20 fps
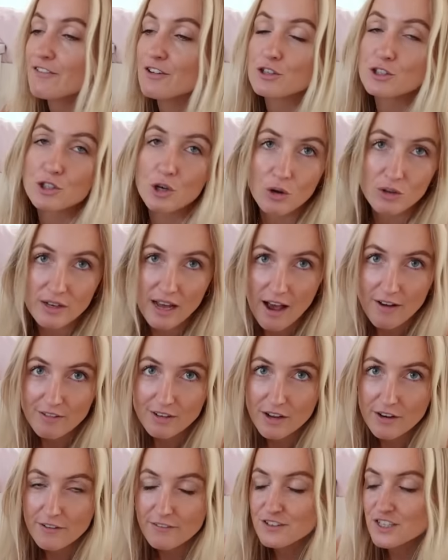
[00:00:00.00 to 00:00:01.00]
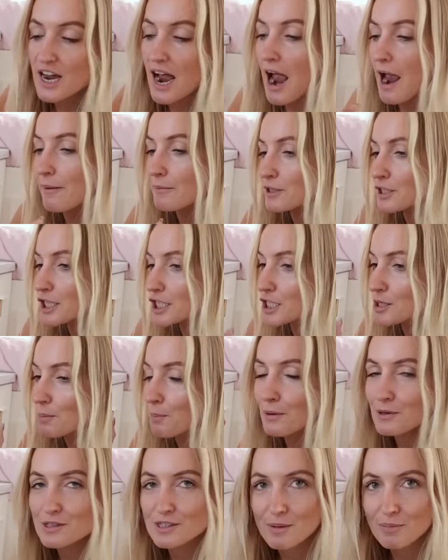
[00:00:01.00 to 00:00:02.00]
if you don't have a lot of time, you
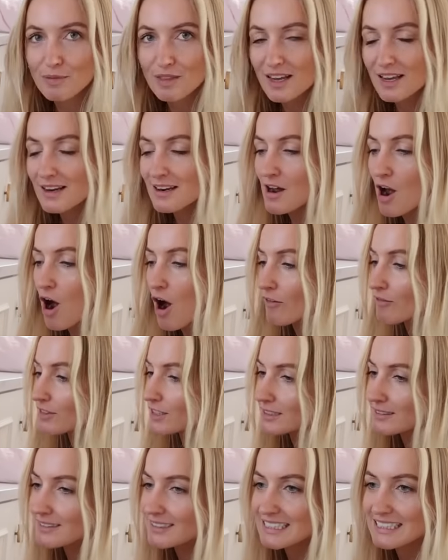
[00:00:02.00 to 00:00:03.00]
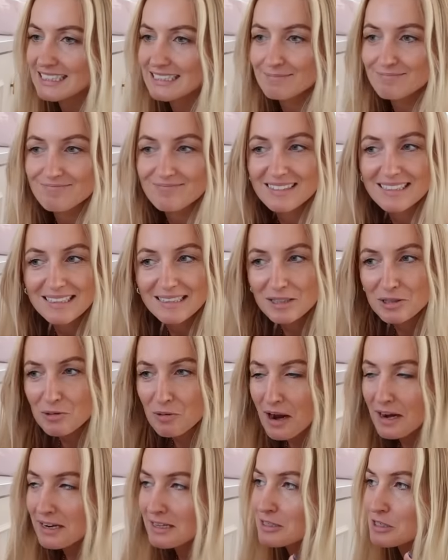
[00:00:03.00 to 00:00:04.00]
just put something in the oven and it's
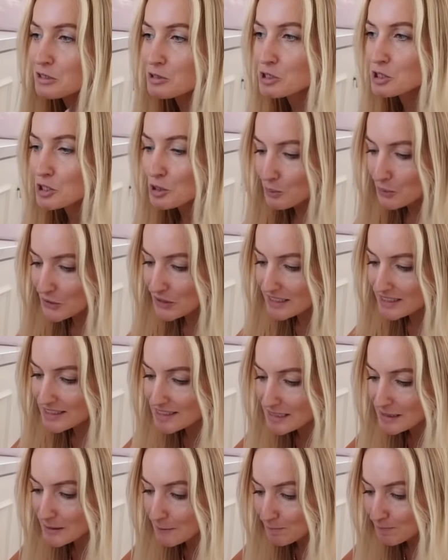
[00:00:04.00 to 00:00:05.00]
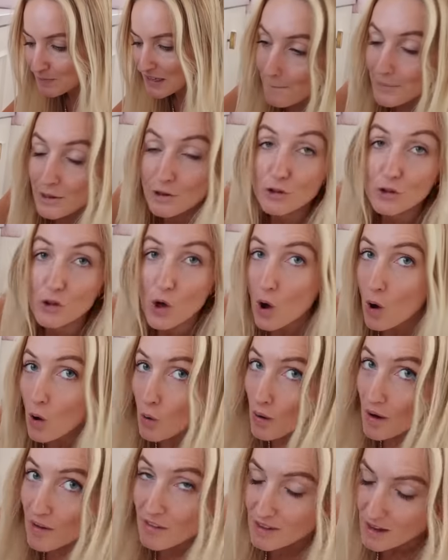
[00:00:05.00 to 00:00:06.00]
ready, so super easy.
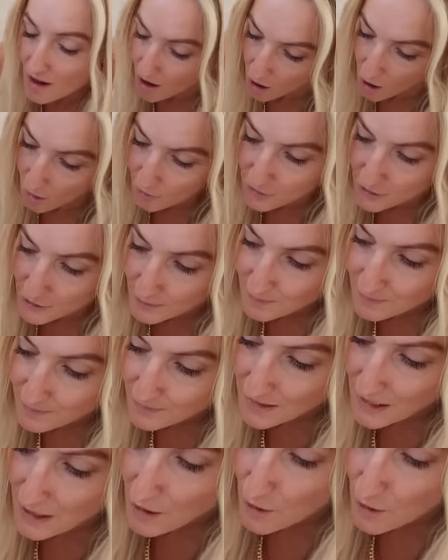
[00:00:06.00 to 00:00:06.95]
Below the oven,